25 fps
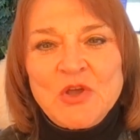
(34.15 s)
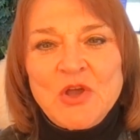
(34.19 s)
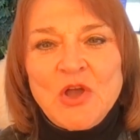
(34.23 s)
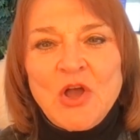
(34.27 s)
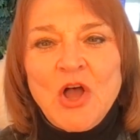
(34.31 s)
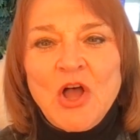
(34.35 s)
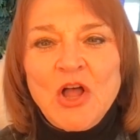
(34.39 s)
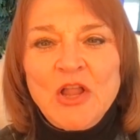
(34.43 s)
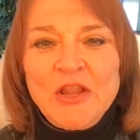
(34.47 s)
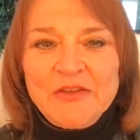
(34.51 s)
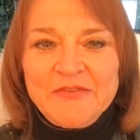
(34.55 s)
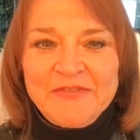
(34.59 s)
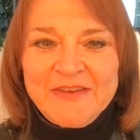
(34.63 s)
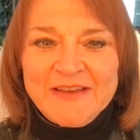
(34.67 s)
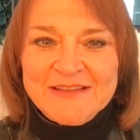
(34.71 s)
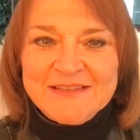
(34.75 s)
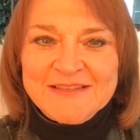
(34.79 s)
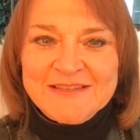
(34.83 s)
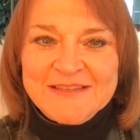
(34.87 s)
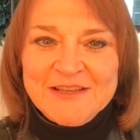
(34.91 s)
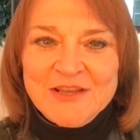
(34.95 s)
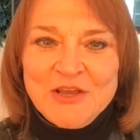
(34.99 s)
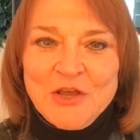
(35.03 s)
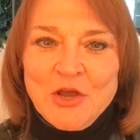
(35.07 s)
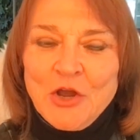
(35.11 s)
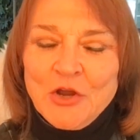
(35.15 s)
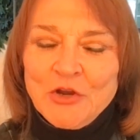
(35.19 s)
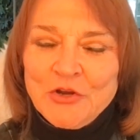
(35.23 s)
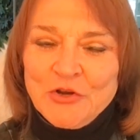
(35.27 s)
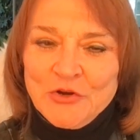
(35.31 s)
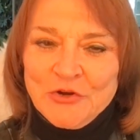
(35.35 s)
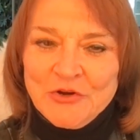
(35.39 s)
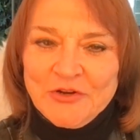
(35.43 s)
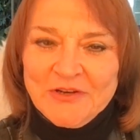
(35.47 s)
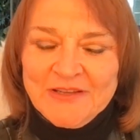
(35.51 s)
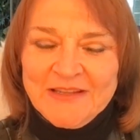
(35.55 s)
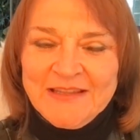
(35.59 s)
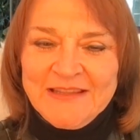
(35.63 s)
all of us are
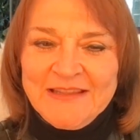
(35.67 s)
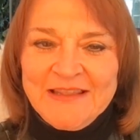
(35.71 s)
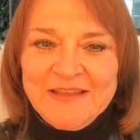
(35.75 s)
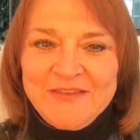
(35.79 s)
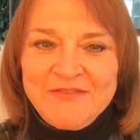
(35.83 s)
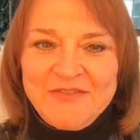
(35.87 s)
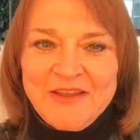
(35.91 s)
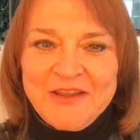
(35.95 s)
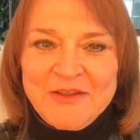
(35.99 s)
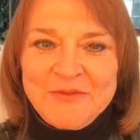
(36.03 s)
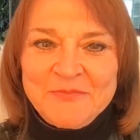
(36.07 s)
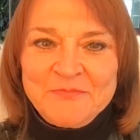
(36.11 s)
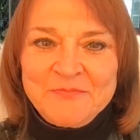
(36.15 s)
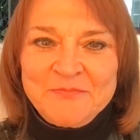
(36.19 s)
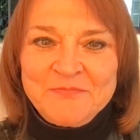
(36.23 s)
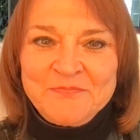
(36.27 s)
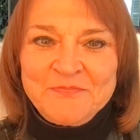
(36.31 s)
currently living.